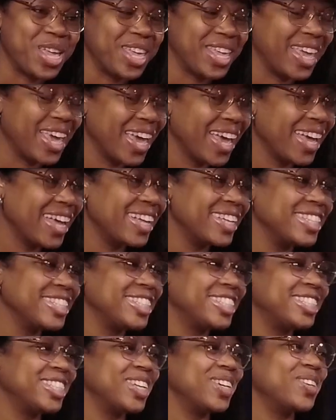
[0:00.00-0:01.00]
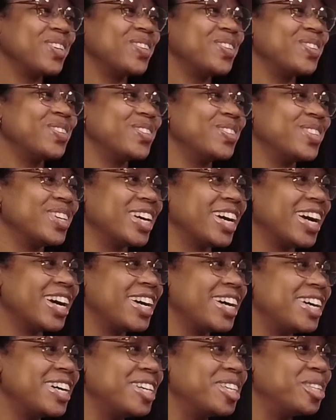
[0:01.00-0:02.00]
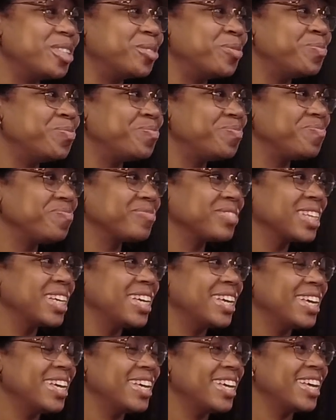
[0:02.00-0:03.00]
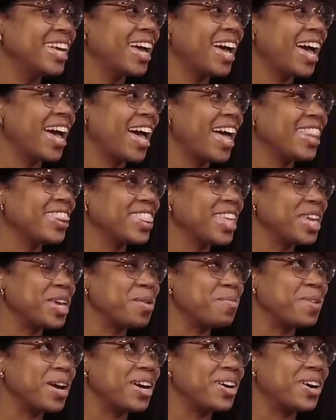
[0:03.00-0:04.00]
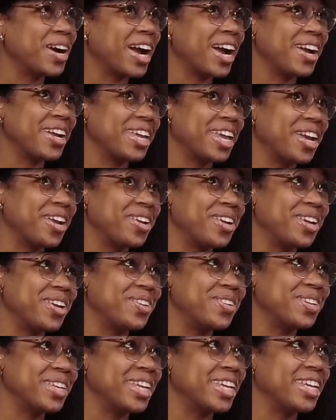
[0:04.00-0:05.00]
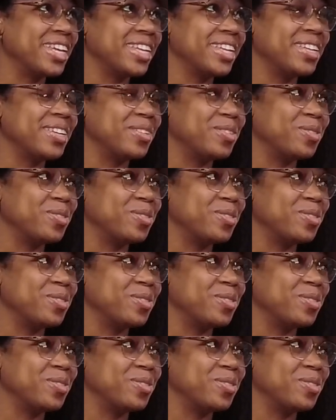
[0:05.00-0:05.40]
Yeah. So I think about our karaoke